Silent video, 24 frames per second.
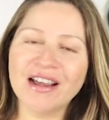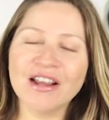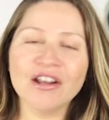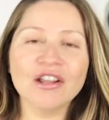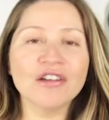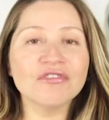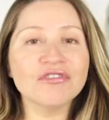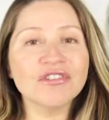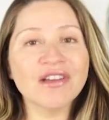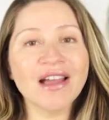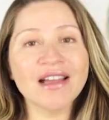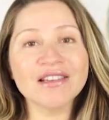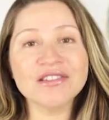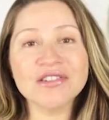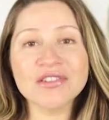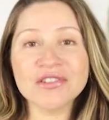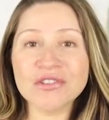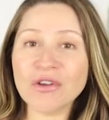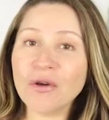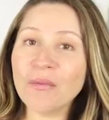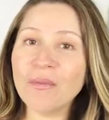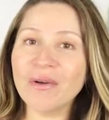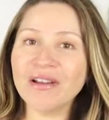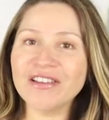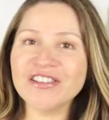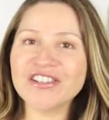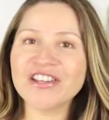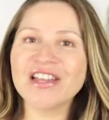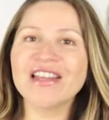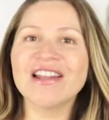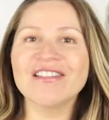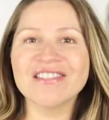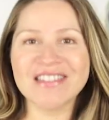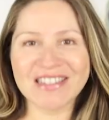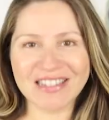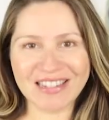I love you guys so much,
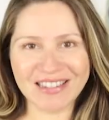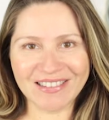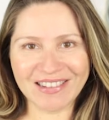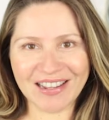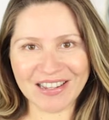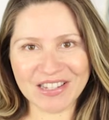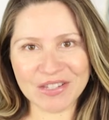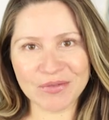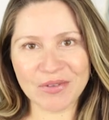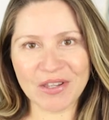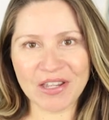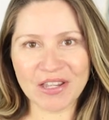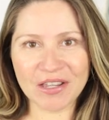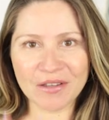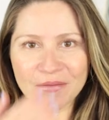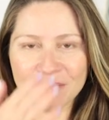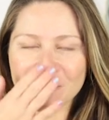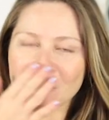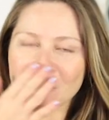and I'll see you next week.